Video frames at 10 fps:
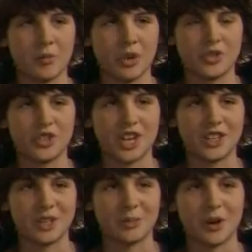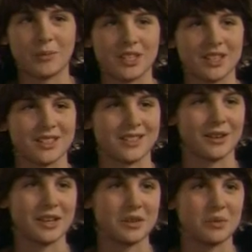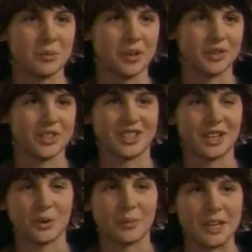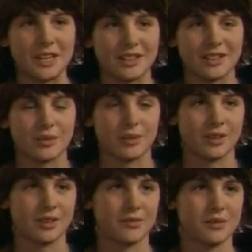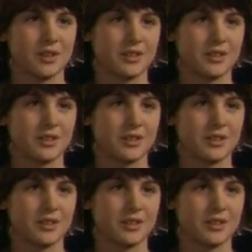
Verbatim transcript: my brother JJ to promise not to tell anyone about the secret meeting she wanted to have with